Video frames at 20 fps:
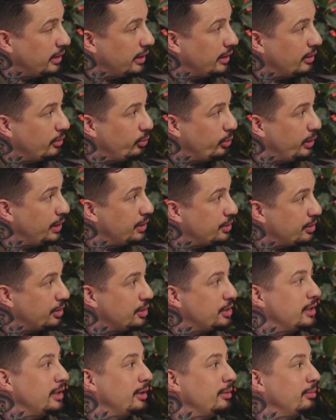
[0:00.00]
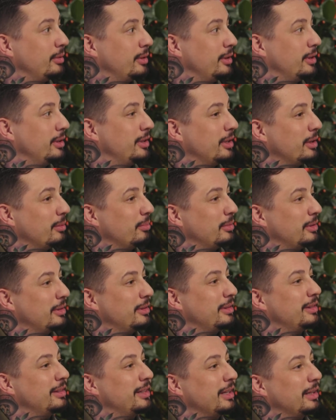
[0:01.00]
and research, the
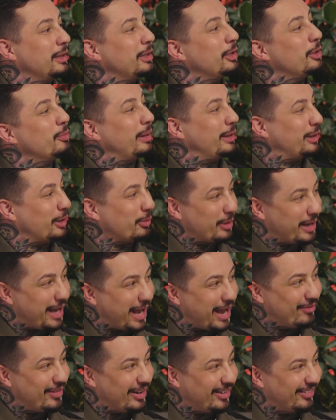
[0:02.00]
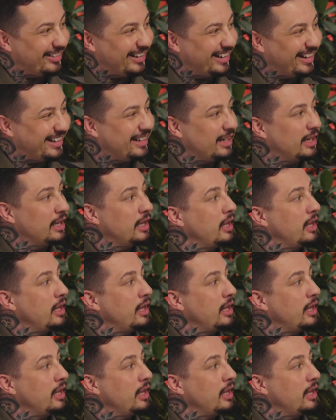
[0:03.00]
little bit that we have out there,